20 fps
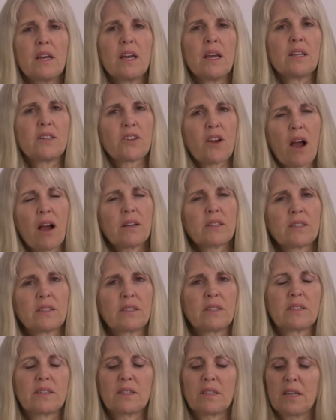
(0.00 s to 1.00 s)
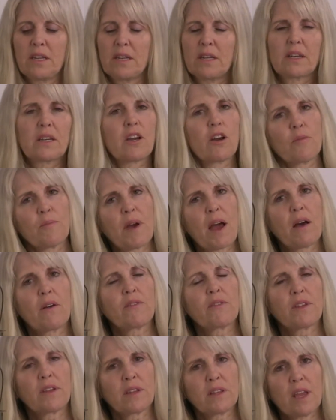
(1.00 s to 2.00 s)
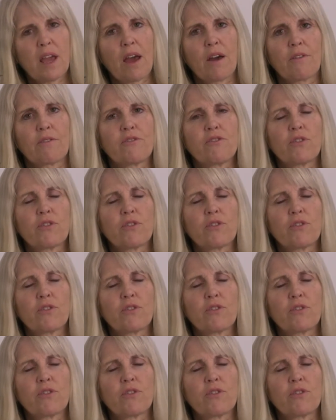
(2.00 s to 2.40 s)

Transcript: and toxins that need to come out, then yes,